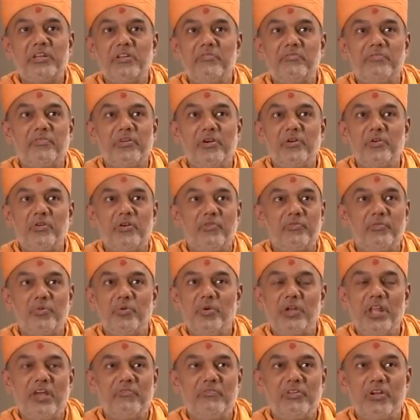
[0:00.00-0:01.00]
in front of you
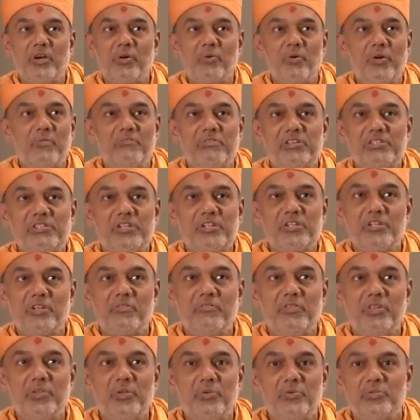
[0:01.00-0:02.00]
and having a conversation
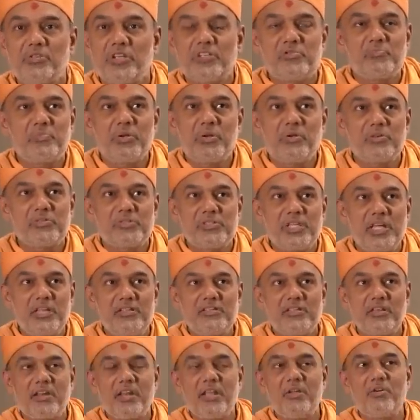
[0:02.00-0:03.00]
with you just because there
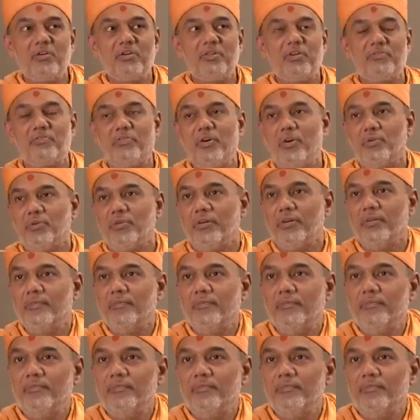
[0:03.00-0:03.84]
is a ring on your phone.